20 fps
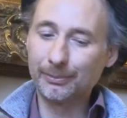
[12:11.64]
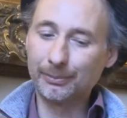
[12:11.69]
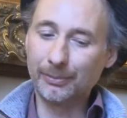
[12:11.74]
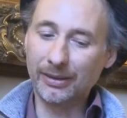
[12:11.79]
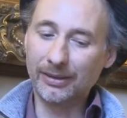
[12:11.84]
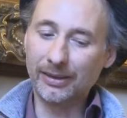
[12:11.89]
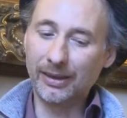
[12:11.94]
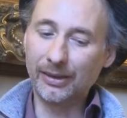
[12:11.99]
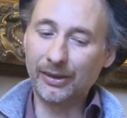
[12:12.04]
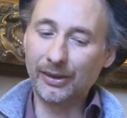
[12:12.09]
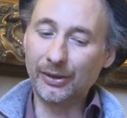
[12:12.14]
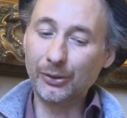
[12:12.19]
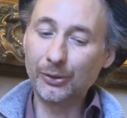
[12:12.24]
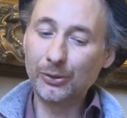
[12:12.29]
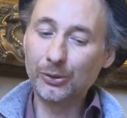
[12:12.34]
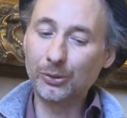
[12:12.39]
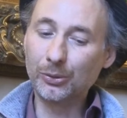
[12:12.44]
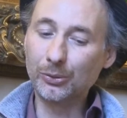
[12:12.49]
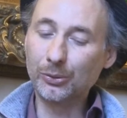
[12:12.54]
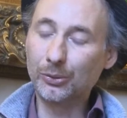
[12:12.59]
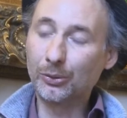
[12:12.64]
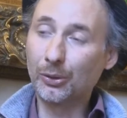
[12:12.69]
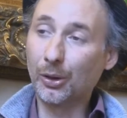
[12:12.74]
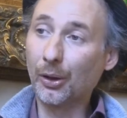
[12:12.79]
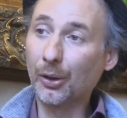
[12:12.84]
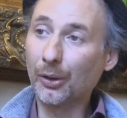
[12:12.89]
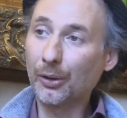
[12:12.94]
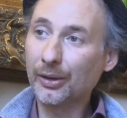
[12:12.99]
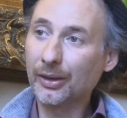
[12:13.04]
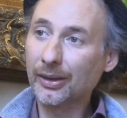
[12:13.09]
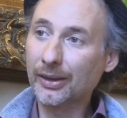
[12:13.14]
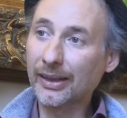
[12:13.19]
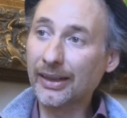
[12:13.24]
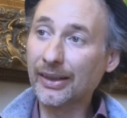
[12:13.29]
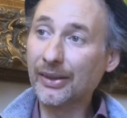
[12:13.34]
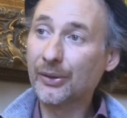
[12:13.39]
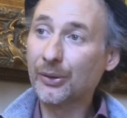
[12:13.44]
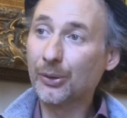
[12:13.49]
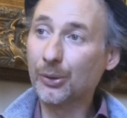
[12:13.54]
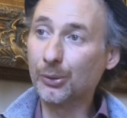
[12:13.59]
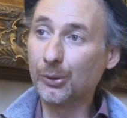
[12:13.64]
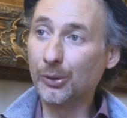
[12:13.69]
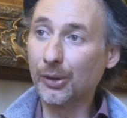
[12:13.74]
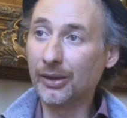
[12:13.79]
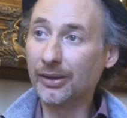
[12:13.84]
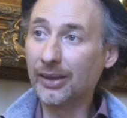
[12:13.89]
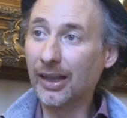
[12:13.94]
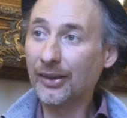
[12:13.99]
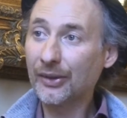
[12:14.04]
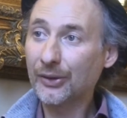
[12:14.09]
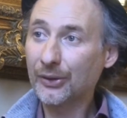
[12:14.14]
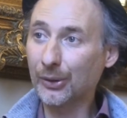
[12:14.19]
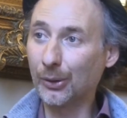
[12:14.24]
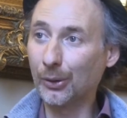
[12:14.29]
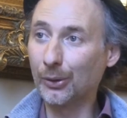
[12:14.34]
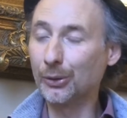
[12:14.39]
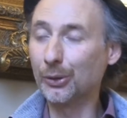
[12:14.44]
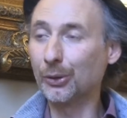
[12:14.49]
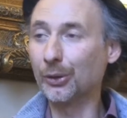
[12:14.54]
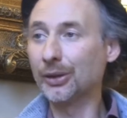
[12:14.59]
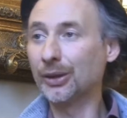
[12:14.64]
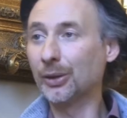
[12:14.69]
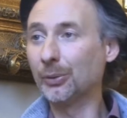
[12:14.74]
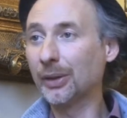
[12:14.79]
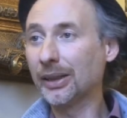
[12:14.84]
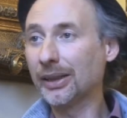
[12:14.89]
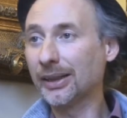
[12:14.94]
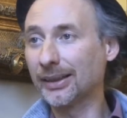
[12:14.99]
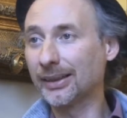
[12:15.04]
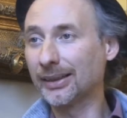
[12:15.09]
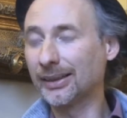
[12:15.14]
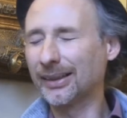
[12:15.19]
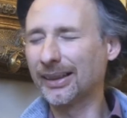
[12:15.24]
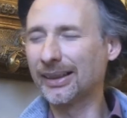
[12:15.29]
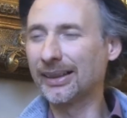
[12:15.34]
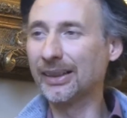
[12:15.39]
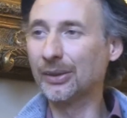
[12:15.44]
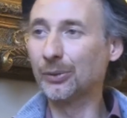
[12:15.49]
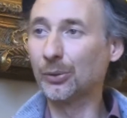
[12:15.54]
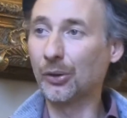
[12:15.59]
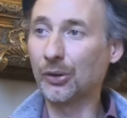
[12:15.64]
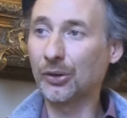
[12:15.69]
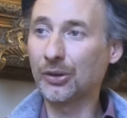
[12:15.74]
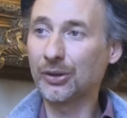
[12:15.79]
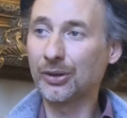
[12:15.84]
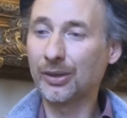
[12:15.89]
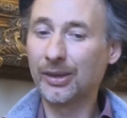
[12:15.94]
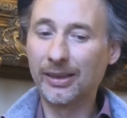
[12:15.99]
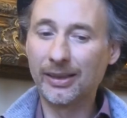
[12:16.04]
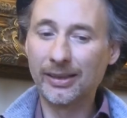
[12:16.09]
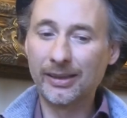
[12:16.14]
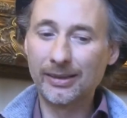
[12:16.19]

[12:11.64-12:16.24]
but it used to turn into a dance hall during the weekend, and it was